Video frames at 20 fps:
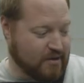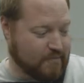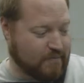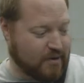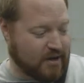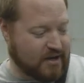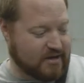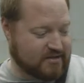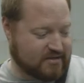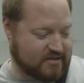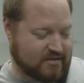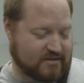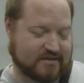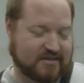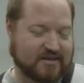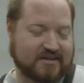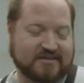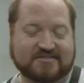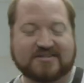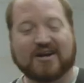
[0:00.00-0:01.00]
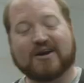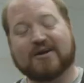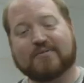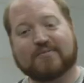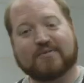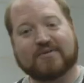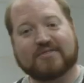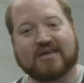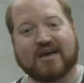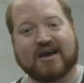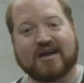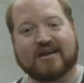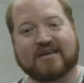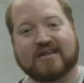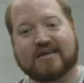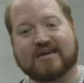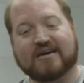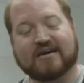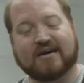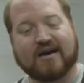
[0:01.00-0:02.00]
But to get started with the
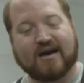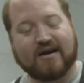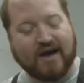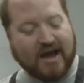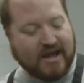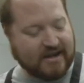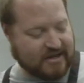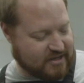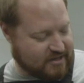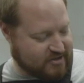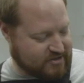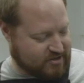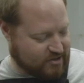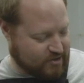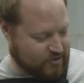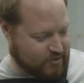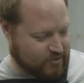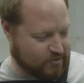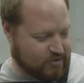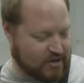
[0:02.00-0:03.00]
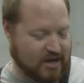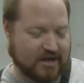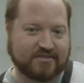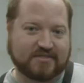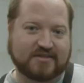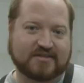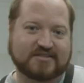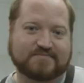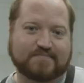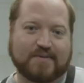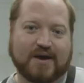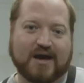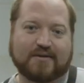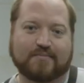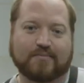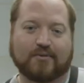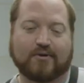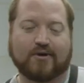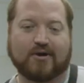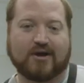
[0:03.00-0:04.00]
idea, I need to gut this
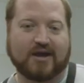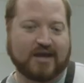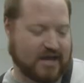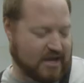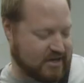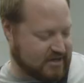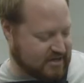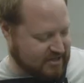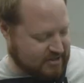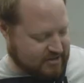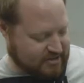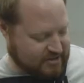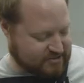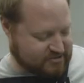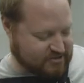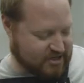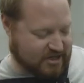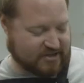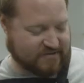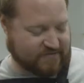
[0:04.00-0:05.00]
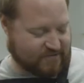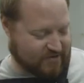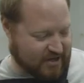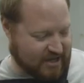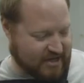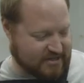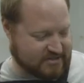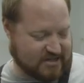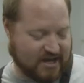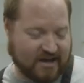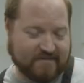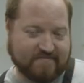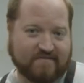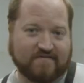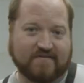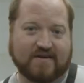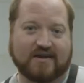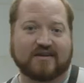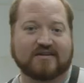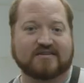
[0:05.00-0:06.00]
bad boy and get the transfer case off
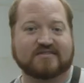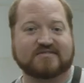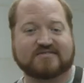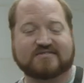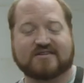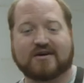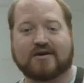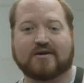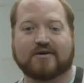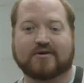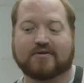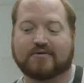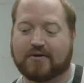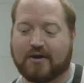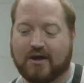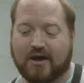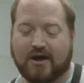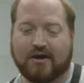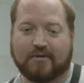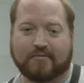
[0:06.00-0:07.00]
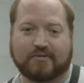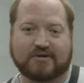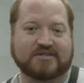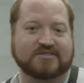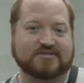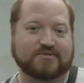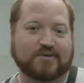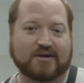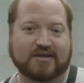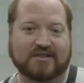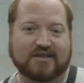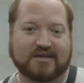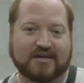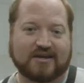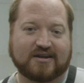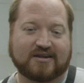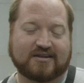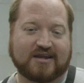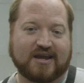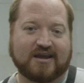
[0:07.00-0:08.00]
of it. So we're just quickly
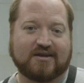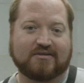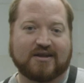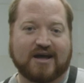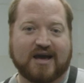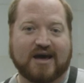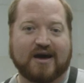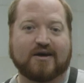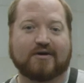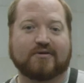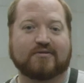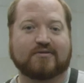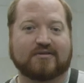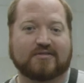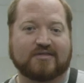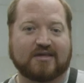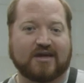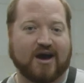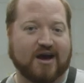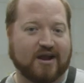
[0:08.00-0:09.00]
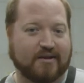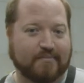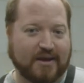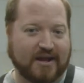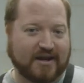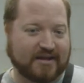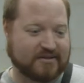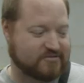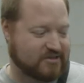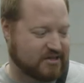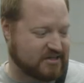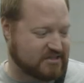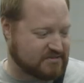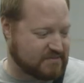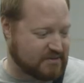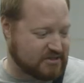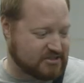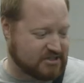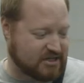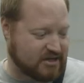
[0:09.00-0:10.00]
gonna tear down the automatic
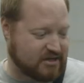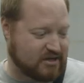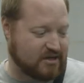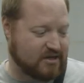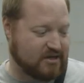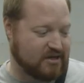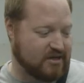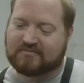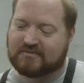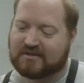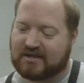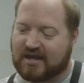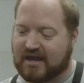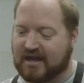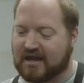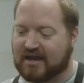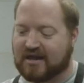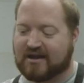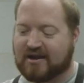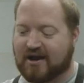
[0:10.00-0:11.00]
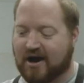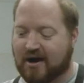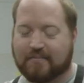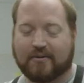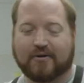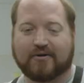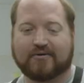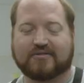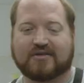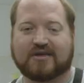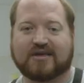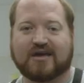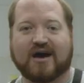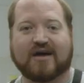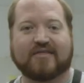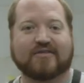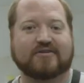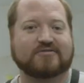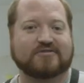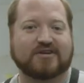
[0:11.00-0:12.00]
transmission, and I'll pull the
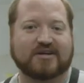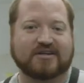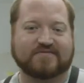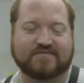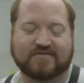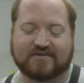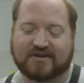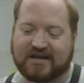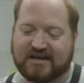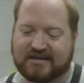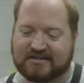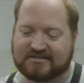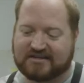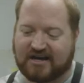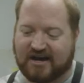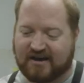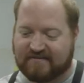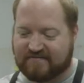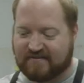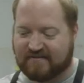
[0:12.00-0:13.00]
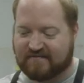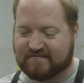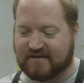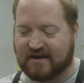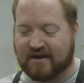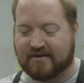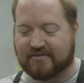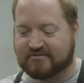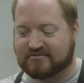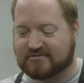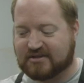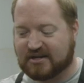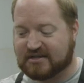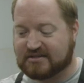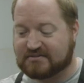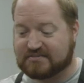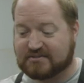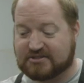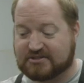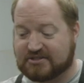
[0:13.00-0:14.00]
other transfer case off of the other
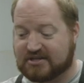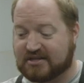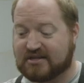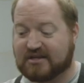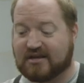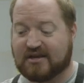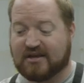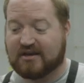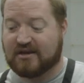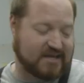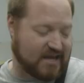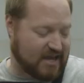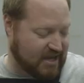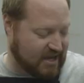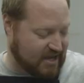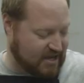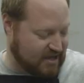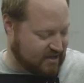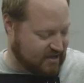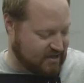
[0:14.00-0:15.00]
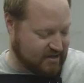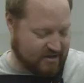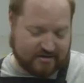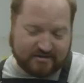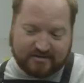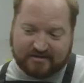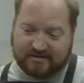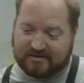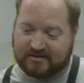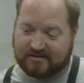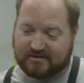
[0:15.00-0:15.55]
transmission and